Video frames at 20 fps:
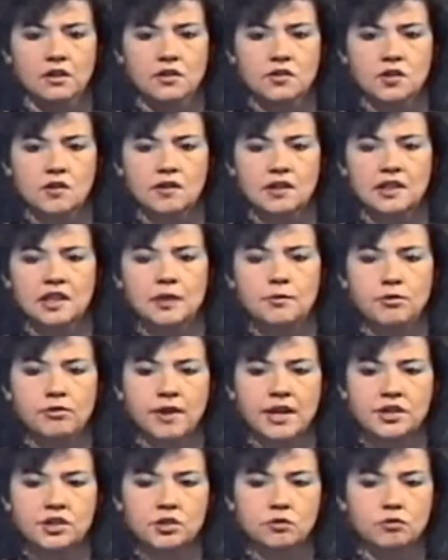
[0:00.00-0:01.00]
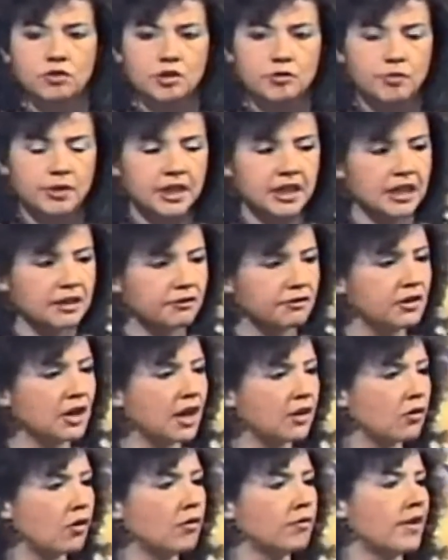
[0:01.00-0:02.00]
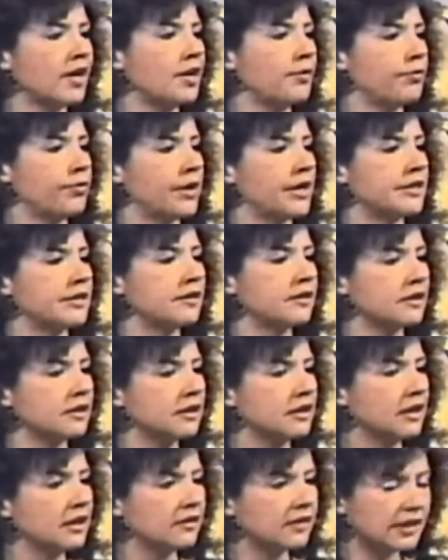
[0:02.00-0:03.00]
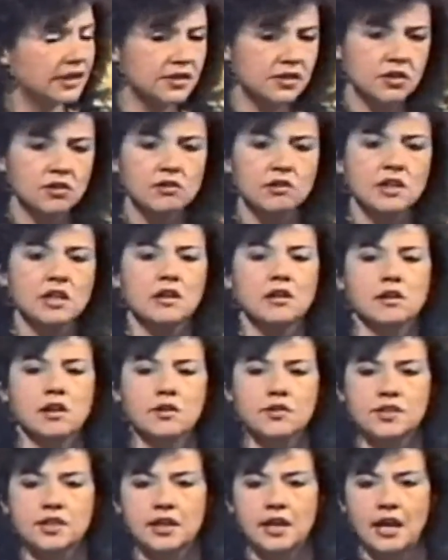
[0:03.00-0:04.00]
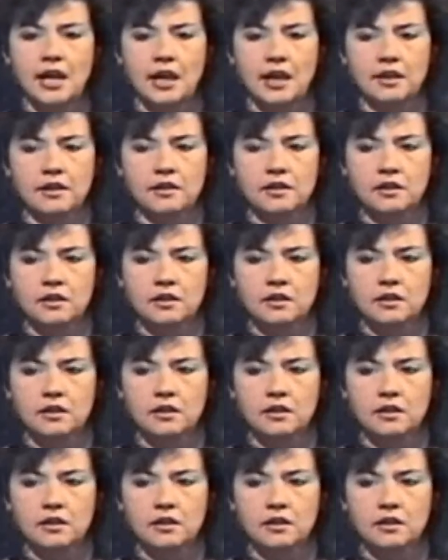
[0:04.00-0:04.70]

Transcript: so that liberation would be, if not already present, then certainly close at hand.